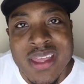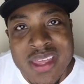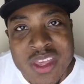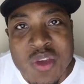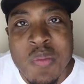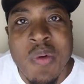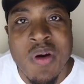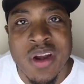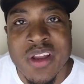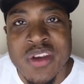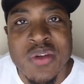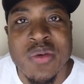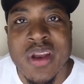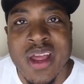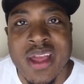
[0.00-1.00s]
You wanna
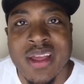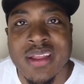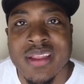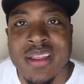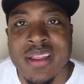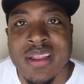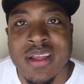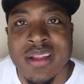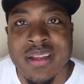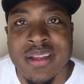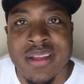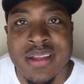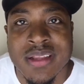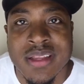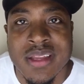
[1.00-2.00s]
do that.
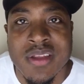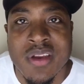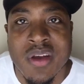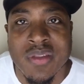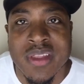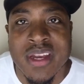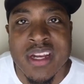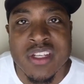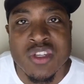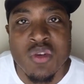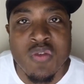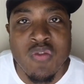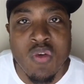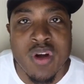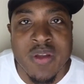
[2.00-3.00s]
Then the
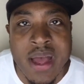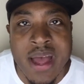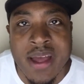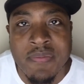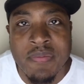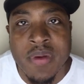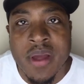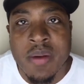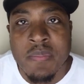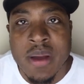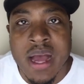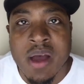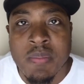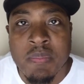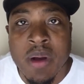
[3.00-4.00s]

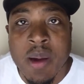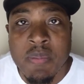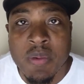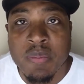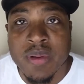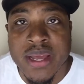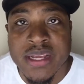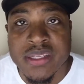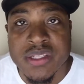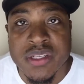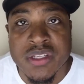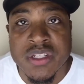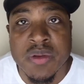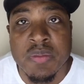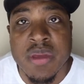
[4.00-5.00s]
245-pound bumper
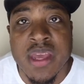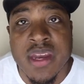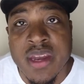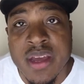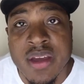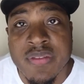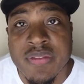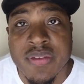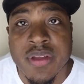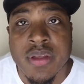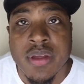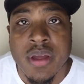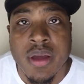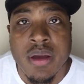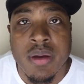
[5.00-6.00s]
plates should be enough.
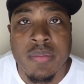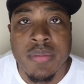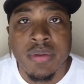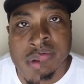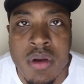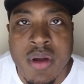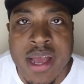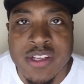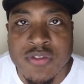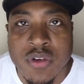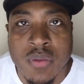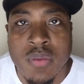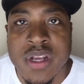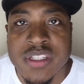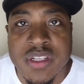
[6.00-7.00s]
As for
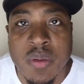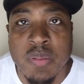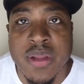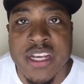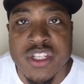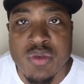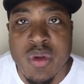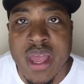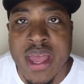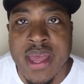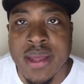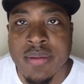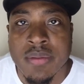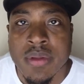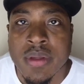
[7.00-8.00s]
the rest of the plates you
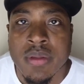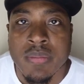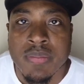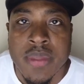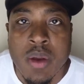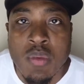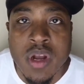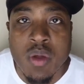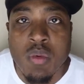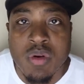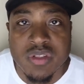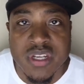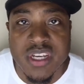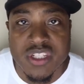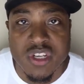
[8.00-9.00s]
add, they really
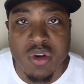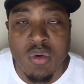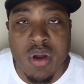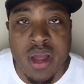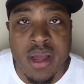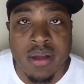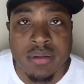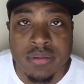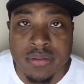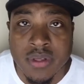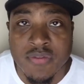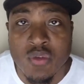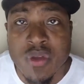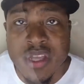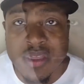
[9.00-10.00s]
won't touch the ground
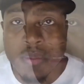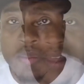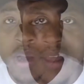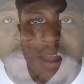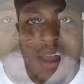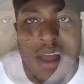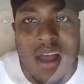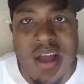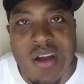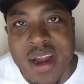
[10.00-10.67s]
if you get the bumper plate.